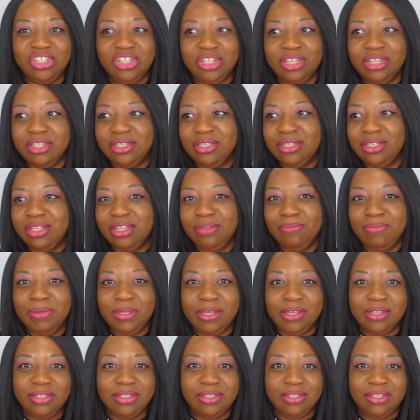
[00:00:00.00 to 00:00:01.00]
GST,
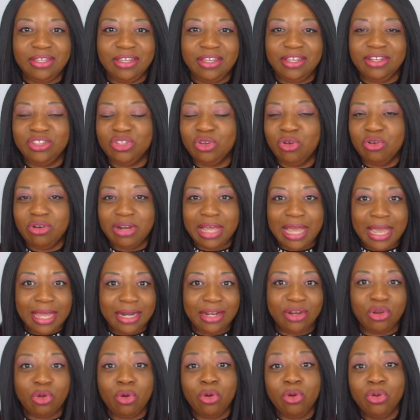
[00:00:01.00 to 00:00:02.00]
PST, it's all
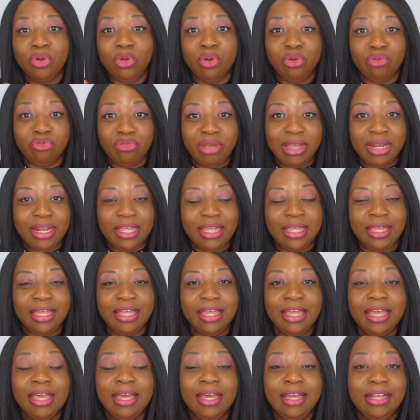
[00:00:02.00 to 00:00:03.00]
added on already.